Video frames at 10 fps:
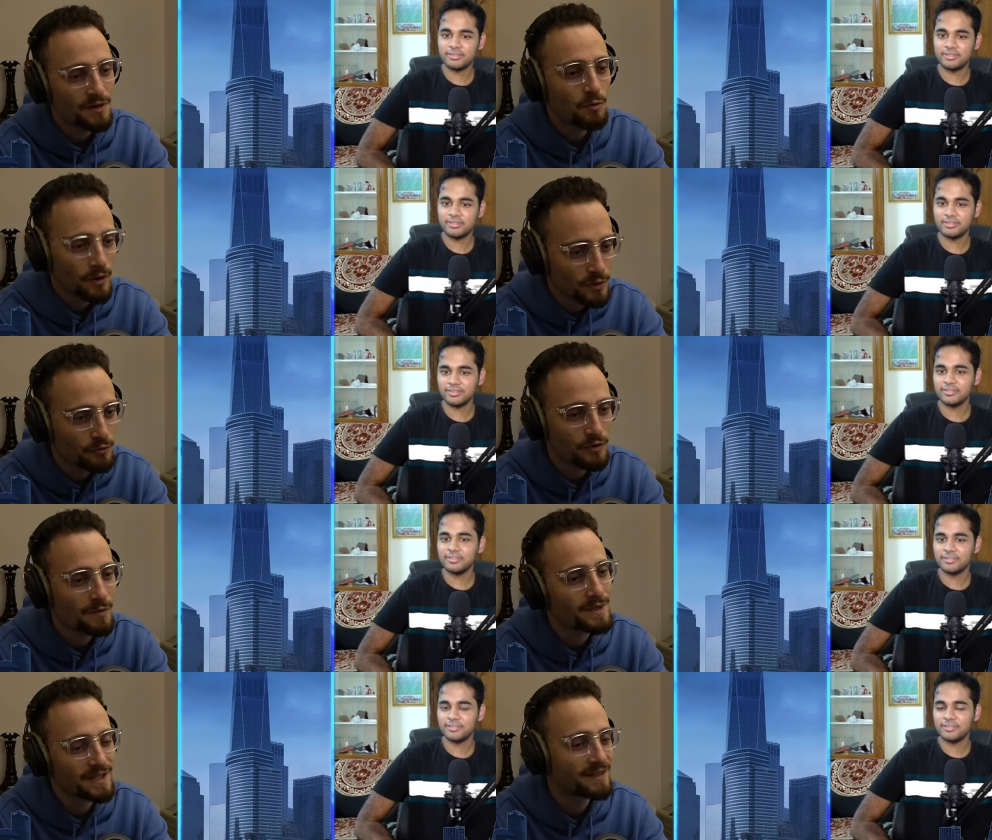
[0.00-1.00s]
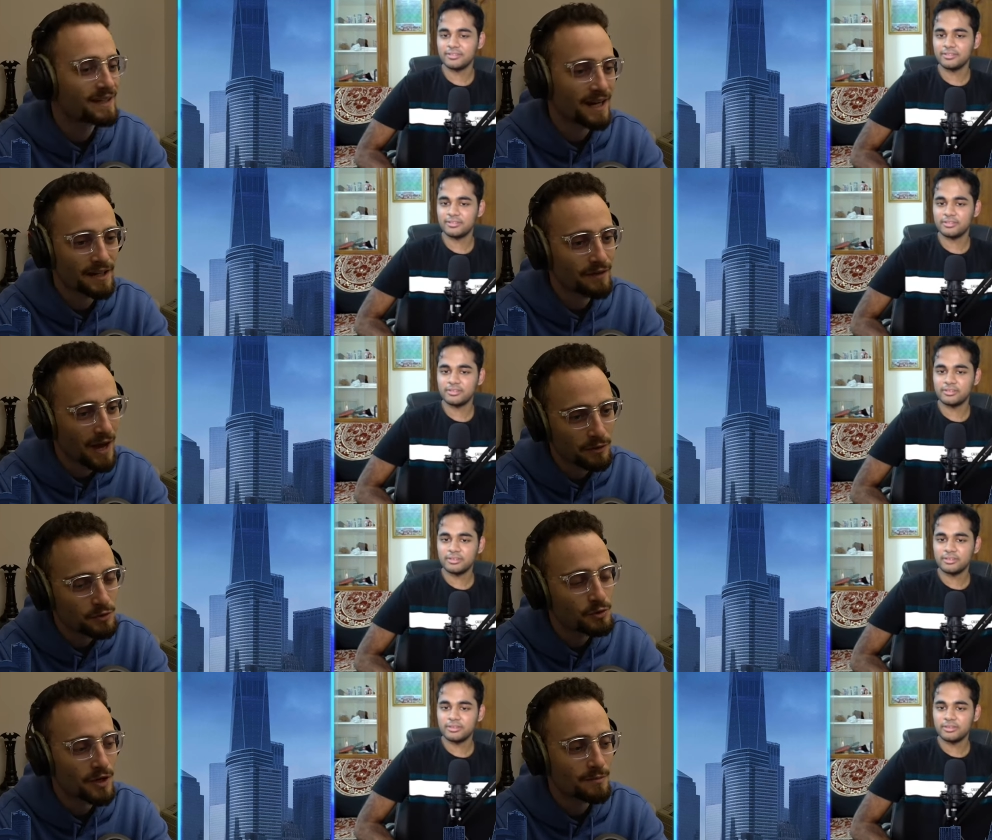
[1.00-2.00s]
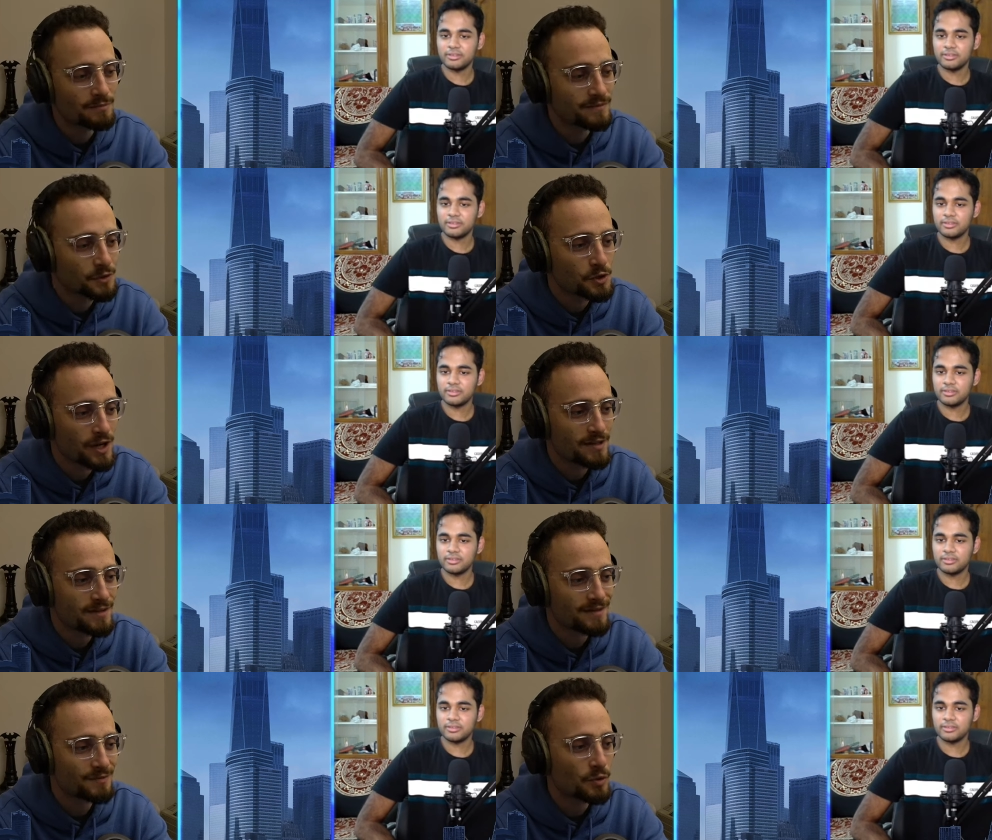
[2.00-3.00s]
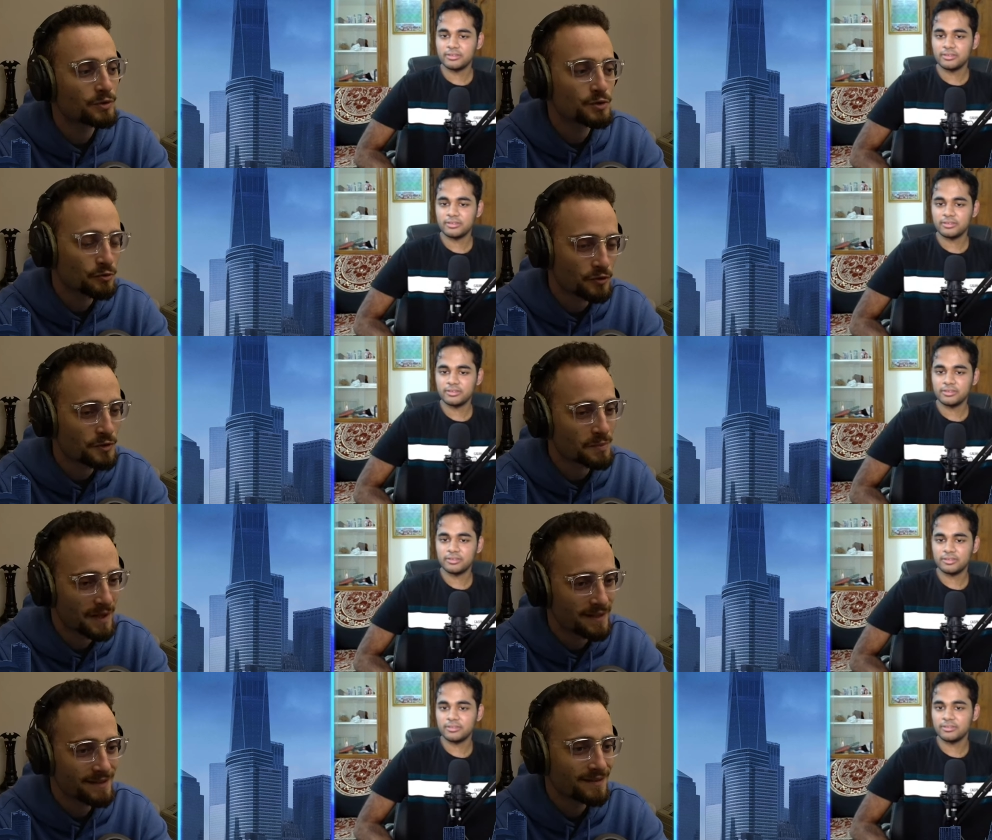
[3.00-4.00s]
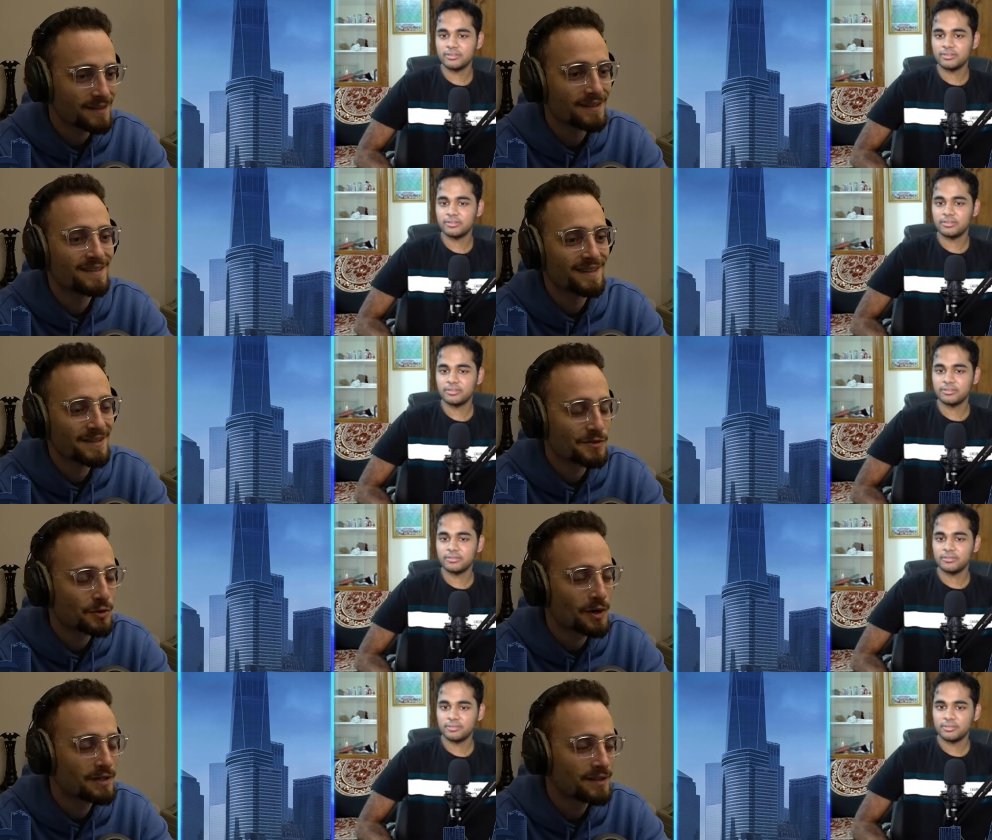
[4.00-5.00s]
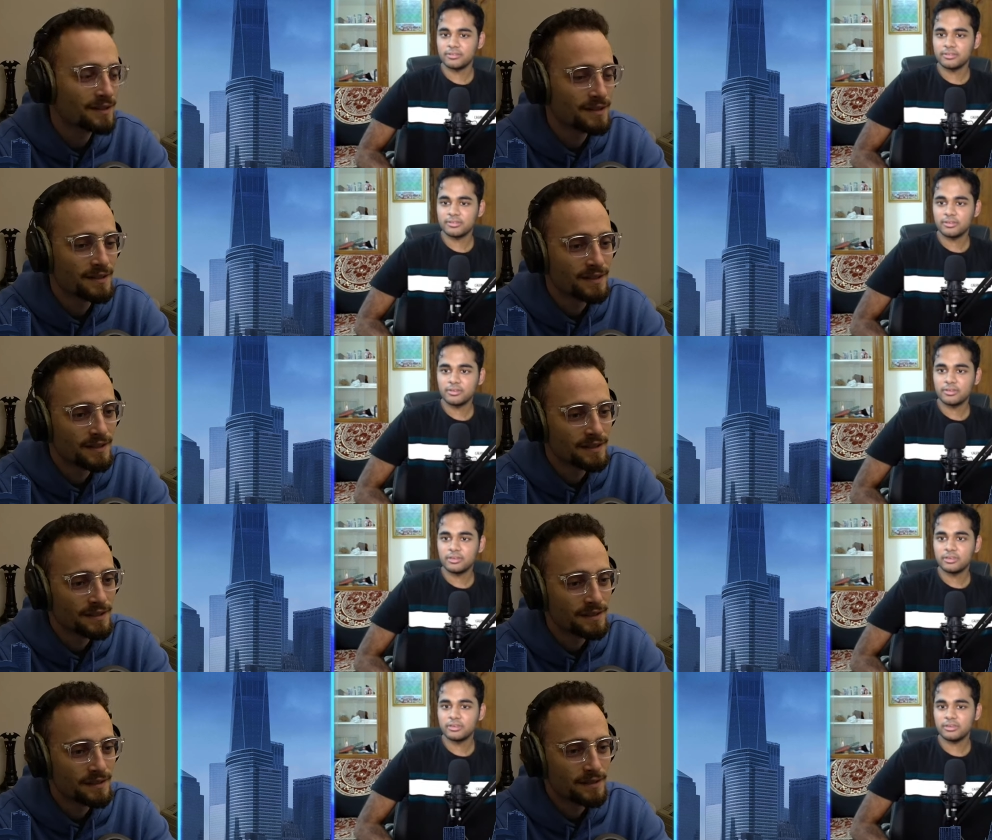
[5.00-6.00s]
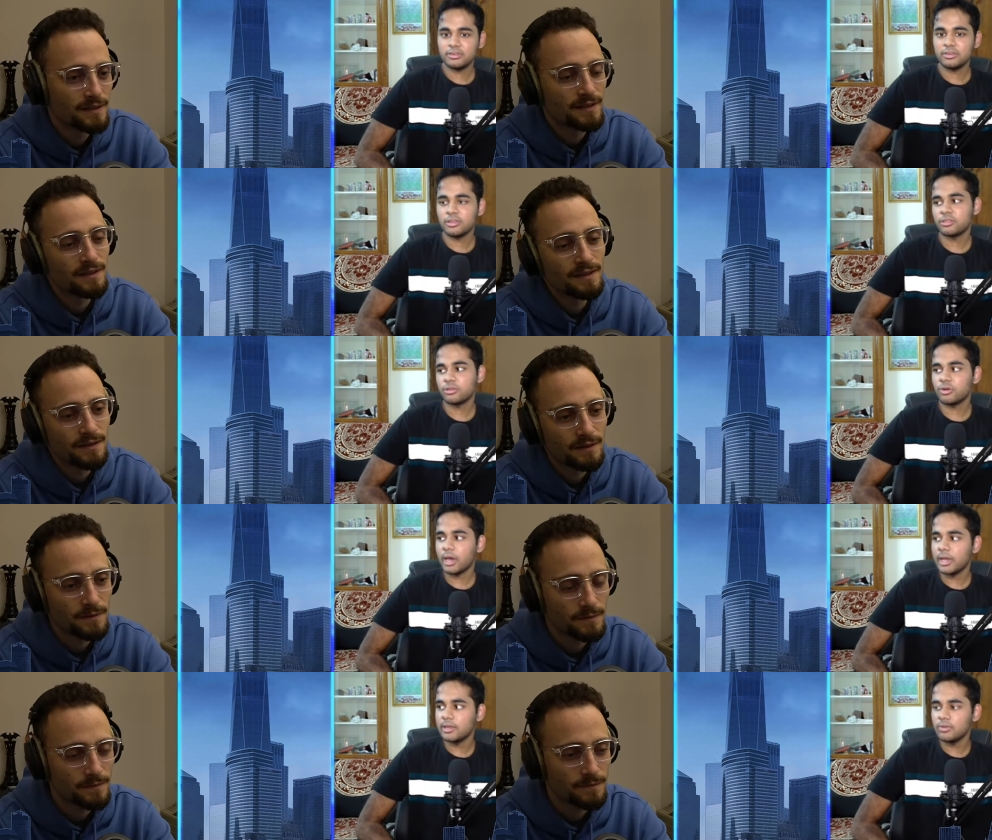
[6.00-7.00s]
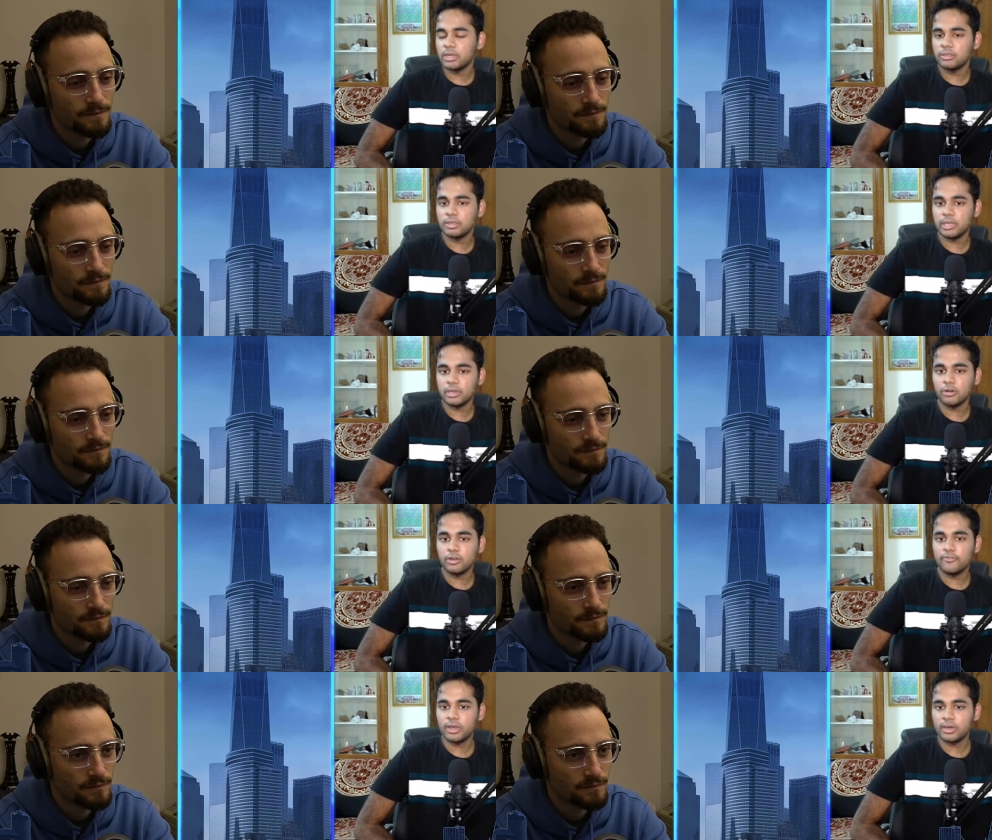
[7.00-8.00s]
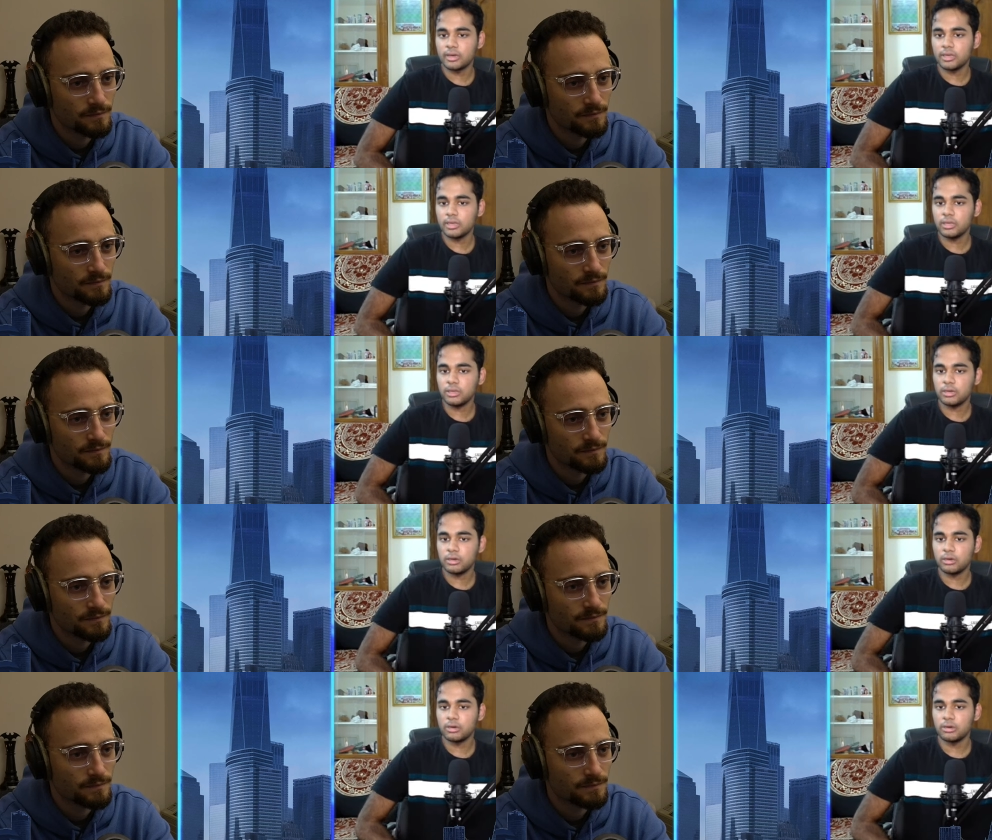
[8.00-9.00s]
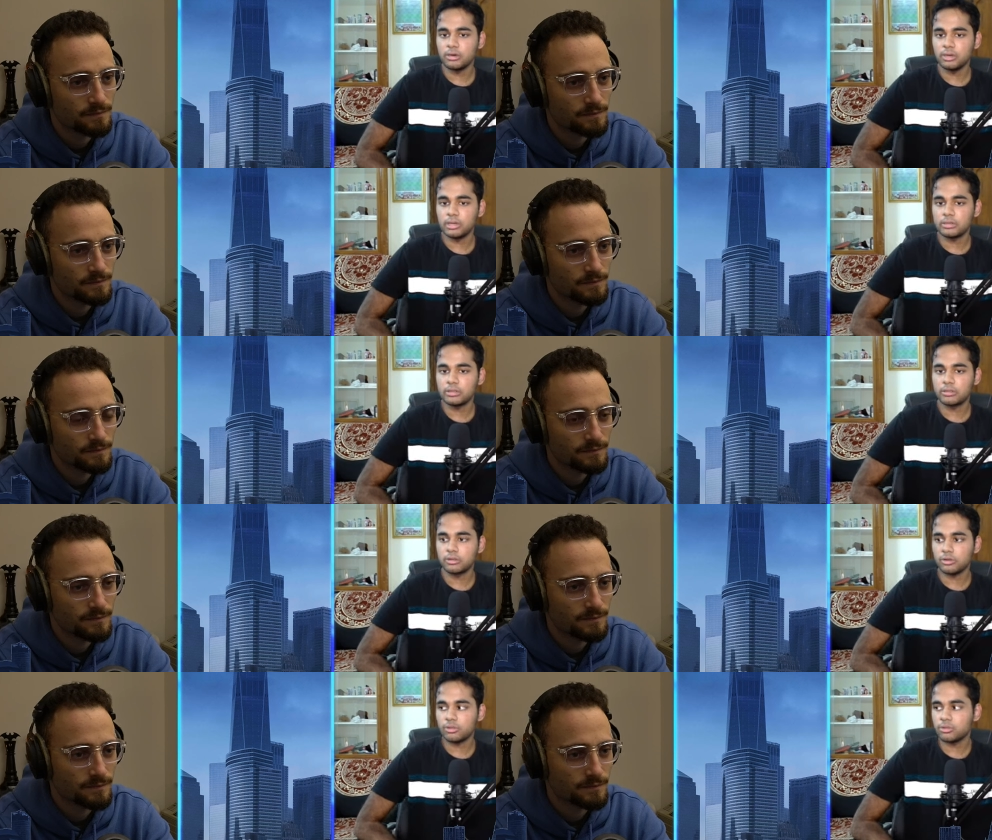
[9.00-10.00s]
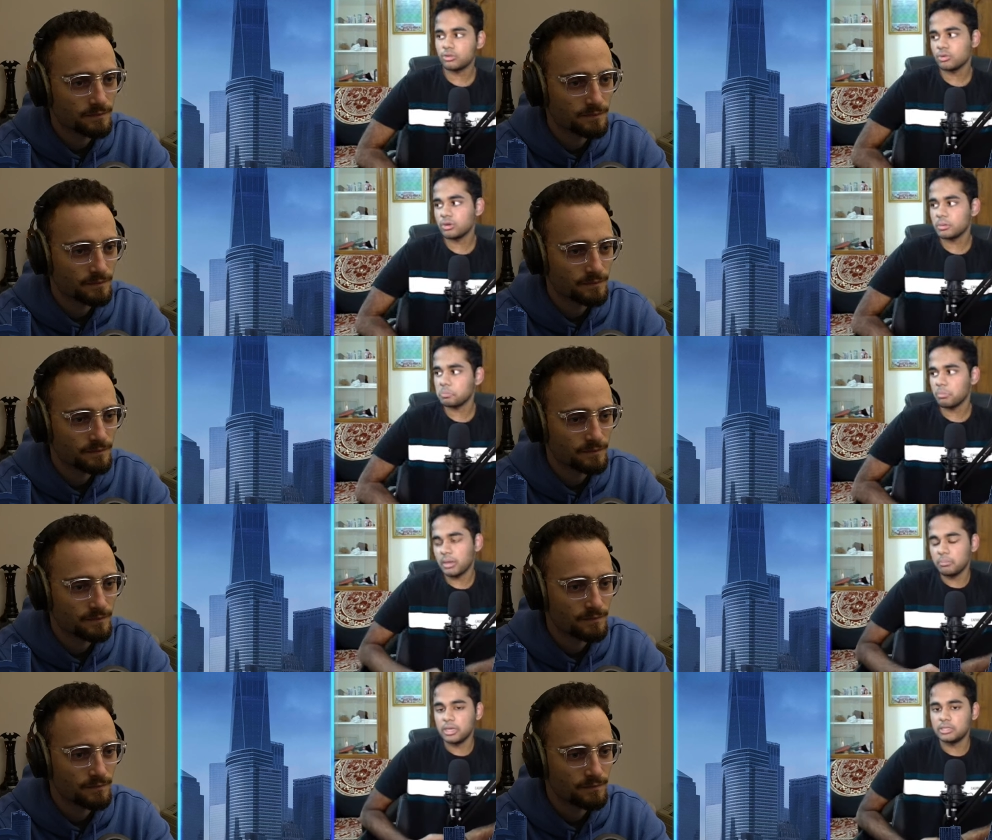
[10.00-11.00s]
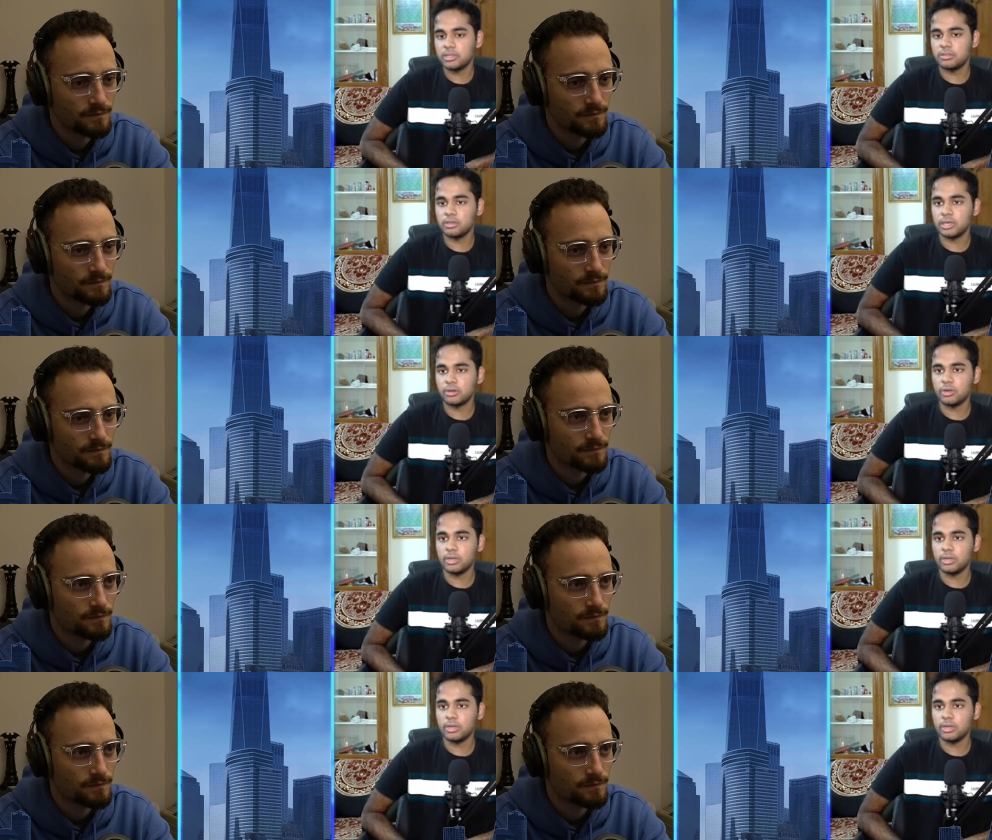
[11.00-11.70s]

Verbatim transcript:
Speaker 1: where are you from in India? Kind of how did you come to chess? Where did you first play it? And so on.
Speaker 2: Yeah, so I live in a city called Warangal, uh, it's close to a, a, major city called